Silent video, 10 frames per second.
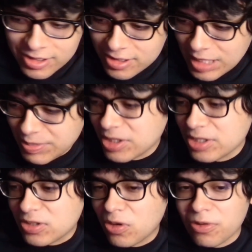Not because,
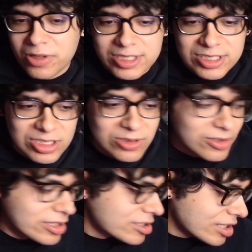oh, it's just
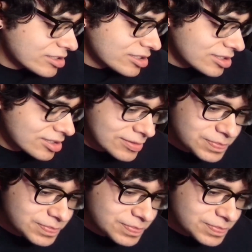cringe. I just.